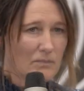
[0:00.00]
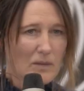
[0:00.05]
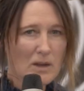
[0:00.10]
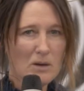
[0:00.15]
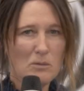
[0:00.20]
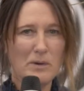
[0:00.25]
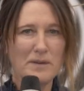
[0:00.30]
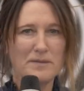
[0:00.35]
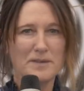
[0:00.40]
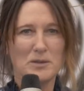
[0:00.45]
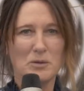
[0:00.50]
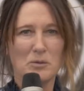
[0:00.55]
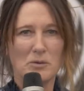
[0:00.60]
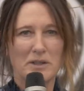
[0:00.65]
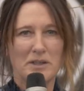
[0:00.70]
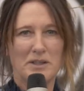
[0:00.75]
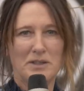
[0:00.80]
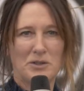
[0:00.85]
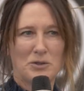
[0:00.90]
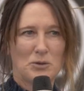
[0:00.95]
We've still got
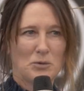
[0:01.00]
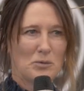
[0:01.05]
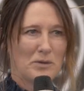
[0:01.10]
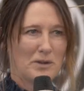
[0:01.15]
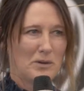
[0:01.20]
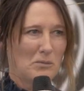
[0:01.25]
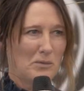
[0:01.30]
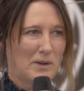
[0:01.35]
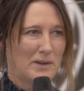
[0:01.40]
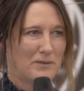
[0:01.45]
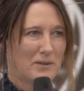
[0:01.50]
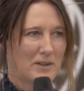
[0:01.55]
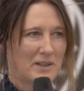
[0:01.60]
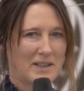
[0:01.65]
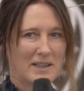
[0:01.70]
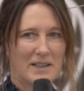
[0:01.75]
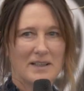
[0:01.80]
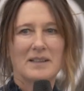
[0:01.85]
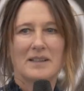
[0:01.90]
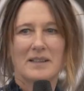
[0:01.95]
to ensure that we're
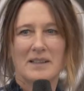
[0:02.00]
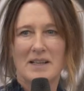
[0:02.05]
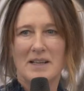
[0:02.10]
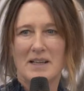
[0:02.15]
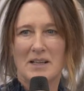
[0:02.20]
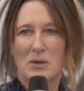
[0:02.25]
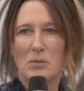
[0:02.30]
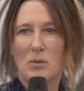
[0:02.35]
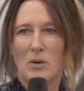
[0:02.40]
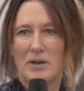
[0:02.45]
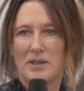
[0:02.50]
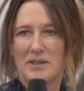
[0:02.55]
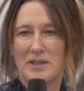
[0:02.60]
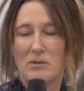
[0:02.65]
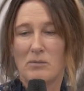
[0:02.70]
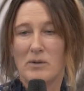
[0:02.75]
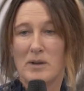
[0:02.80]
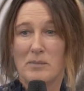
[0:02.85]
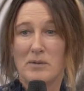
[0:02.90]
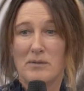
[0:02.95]

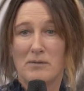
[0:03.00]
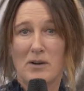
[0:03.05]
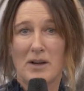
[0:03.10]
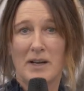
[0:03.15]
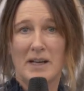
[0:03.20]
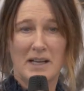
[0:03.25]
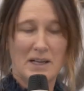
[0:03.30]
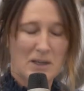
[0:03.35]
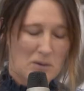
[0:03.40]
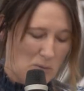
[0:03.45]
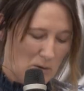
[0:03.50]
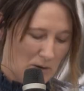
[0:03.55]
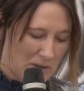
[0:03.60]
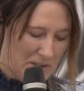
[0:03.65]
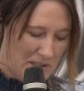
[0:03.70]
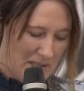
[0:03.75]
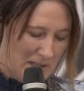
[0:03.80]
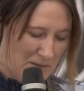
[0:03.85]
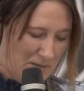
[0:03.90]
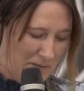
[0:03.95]
providing a
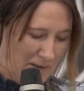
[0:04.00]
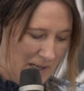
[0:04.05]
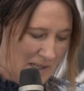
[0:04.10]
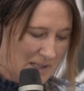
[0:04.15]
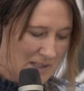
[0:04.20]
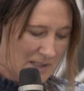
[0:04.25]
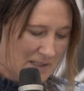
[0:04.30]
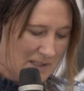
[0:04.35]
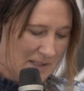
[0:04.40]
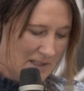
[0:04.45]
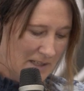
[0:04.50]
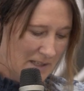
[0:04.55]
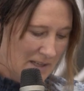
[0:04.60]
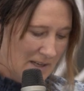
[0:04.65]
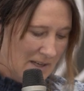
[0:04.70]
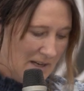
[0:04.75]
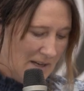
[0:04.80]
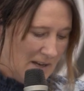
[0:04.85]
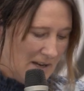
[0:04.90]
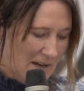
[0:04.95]
quality event.
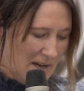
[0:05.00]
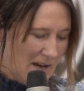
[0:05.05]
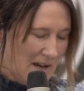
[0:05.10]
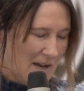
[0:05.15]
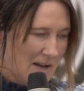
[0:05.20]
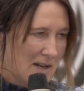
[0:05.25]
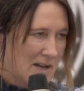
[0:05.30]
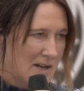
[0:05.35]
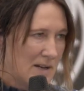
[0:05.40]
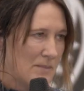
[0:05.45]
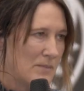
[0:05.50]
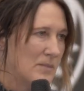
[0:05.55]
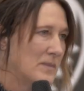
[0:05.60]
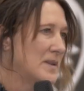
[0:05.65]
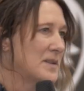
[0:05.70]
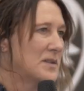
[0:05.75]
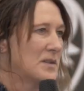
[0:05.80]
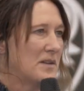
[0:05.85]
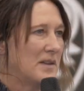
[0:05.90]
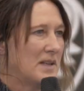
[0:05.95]

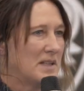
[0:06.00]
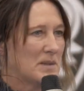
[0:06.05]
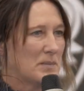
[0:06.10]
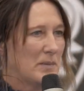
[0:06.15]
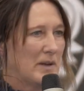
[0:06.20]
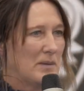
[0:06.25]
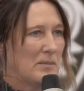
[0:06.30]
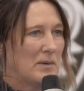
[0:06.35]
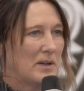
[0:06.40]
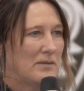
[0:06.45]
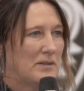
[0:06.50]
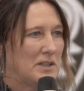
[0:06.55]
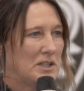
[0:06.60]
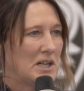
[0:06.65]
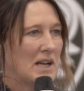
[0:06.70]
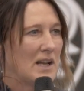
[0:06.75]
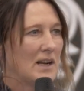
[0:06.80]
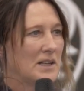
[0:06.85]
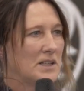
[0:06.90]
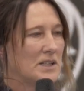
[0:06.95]
So that's been a bit of a
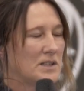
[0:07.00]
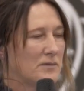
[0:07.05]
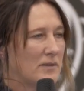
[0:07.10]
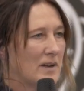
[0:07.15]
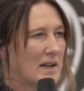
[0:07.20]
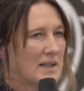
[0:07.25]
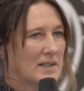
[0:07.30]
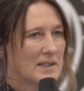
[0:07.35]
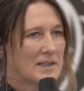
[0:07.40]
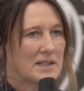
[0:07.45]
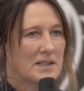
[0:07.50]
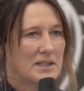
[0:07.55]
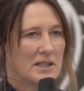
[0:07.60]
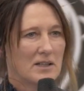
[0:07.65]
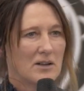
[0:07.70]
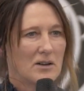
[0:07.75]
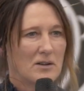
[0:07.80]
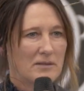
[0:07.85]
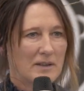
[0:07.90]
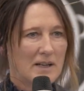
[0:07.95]
challenge for us
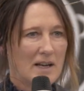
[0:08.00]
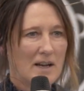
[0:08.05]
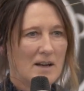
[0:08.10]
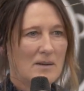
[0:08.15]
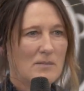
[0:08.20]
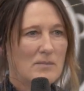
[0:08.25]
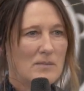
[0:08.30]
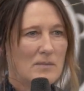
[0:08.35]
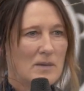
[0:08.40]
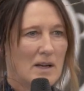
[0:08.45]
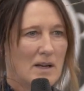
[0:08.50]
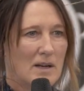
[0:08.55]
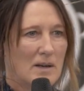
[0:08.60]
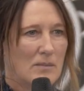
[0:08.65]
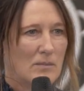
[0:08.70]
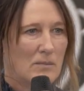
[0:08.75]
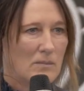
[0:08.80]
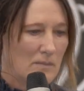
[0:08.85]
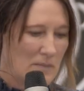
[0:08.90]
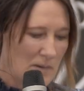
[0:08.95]
to
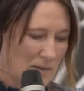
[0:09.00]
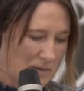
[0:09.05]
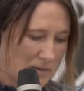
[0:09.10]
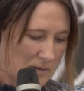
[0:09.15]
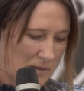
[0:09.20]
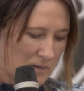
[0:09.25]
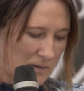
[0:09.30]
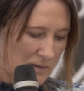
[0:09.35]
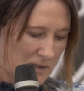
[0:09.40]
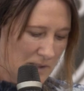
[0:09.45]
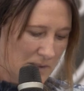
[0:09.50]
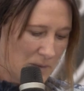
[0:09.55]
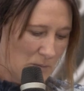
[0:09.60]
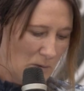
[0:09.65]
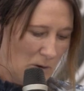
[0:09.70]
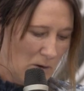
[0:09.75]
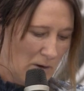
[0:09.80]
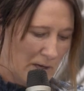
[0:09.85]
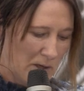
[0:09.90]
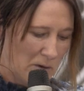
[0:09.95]
overcome, just
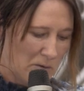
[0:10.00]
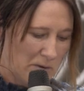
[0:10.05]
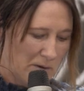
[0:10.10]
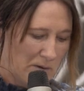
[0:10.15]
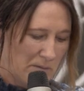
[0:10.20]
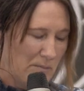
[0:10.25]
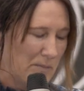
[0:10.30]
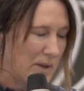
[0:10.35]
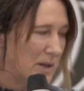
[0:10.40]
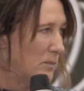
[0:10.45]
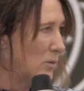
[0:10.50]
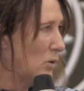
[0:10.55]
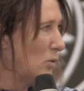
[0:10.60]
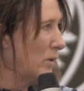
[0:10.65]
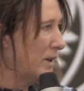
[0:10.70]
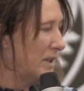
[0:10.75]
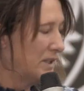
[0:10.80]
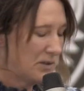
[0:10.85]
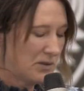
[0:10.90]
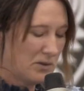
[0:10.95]
relying on minimal
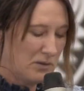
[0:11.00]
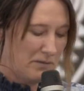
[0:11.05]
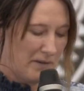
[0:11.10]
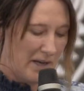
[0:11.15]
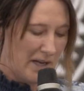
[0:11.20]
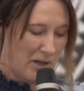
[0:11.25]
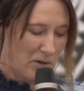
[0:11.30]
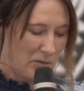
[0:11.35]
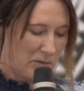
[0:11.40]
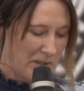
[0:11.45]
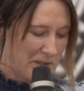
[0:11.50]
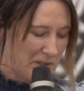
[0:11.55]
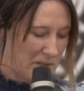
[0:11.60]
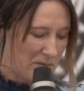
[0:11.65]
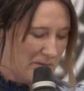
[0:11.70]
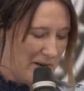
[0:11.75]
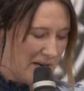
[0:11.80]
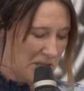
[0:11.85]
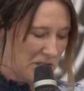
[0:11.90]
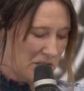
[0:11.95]
sort of adult
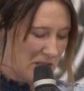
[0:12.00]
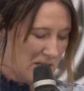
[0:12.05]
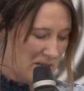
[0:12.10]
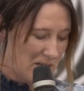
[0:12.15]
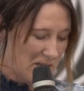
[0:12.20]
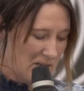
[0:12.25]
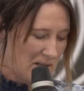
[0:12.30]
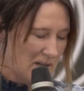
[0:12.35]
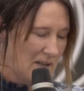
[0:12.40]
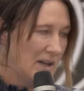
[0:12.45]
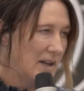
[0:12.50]
interaction.